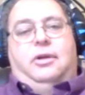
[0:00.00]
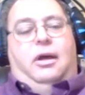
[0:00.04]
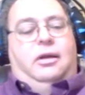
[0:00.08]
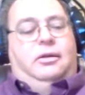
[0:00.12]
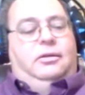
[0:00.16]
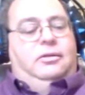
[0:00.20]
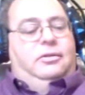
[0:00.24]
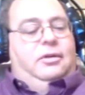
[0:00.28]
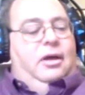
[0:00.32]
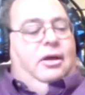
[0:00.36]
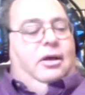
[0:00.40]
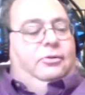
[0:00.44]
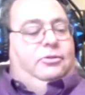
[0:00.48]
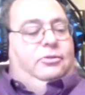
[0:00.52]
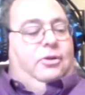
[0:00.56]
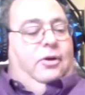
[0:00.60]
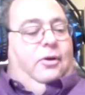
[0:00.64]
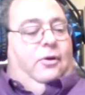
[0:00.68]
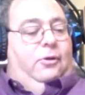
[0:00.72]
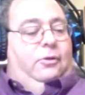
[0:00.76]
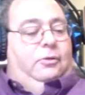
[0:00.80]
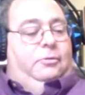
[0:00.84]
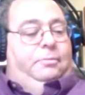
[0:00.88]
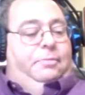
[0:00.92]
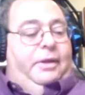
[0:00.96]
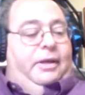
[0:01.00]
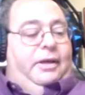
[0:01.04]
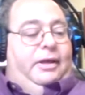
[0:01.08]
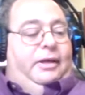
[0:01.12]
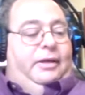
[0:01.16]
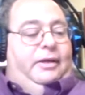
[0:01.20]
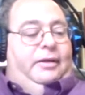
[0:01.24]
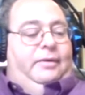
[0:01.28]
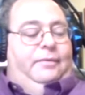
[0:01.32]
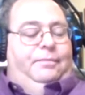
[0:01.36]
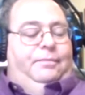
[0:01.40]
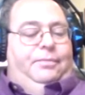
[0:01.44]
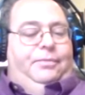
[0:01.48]
Overruled, you may answer
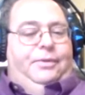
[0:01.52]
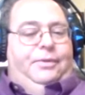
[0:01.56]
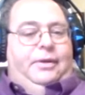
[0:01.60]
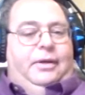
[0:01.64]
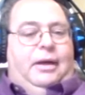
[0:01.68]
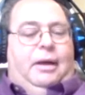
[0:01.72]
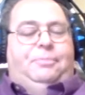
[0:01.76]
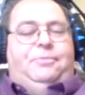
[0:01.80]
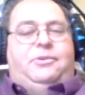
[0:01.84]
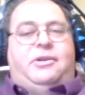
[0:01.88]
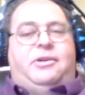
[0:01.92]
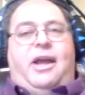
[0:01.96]
the question.